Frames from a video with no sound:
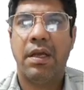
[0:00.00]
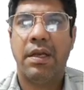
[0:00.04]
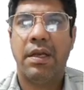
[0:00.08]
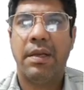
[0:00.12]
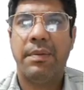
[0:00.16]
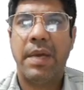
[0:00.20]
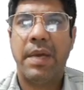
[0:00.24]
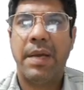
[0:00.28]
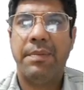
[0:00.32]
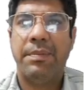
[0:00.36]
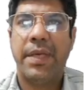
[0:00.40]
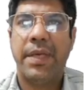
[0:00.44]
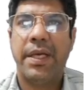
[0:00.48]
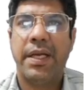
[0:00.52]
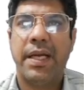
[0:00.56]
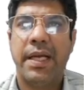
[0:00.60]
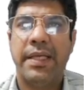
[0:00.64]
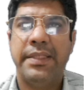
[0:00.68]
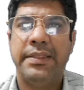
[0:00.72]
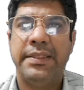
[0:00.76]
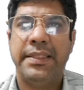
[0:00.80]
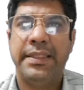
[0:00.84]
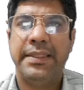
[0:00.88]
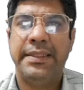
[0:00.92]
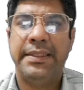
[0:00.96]
Remember,
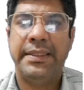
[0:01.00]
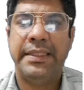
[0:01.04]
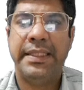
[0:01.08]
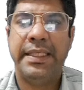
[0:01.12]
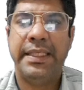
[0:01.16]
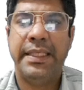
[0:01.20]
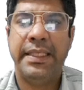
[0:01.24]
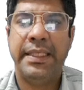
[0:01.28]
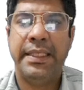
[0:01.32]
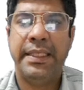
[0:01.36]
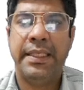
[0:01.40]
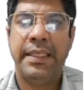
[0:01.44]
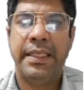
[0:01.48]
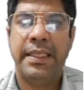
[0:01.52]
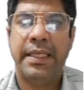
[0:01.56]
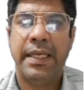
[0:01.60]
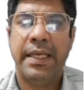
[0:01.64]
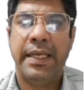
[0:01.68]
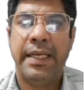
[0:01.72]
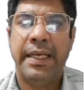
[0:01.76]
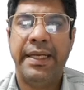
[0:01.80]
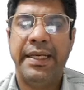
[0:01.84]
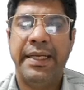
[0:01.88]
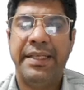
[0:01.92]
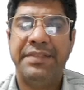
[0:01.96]
IgG,
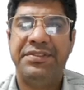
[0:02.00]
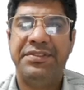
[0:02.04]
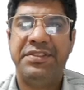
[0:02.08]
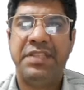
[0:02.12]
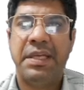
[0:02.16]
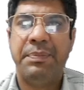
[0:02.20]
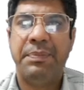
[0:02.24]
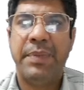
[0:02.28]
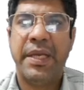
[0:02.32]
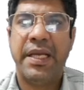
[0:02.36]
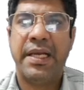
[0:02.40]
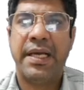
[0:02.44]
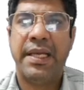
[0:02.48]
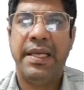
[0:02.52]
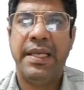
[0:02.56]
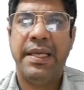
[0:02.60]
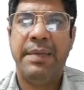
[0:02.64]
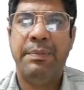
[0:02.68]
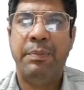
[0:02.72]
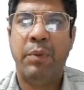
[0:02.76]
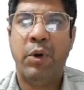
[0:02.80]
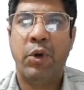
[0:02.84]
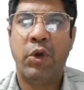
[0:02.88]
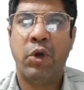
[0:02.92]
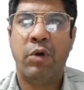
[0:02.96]
it is
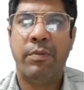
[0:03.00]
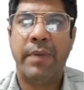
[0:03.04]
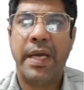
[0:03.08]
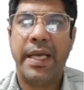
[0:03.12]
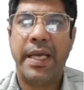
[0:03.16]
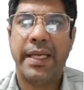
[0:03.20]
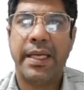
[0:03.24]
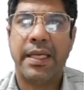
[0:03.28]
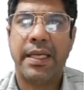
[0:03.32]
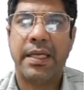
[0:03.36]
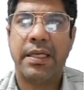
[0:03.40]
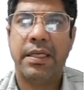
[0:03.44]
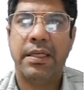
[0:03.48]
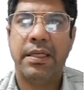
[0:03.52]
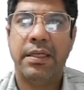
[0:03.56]
typically monomeric.